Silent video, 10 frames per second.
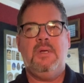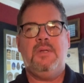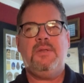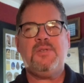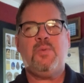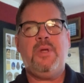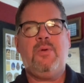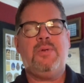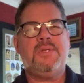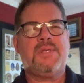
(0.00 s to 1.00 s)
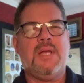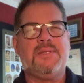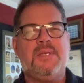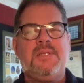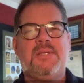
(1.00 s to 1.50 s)
This week we're
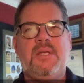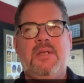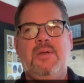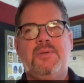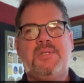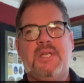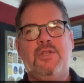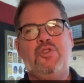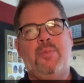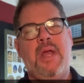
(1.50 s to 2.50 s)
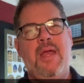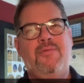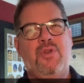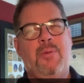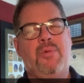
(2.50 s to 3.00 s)
discussing CNO's signature
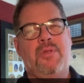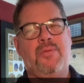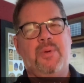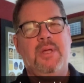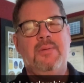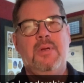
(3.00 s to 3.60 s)
behavior number three,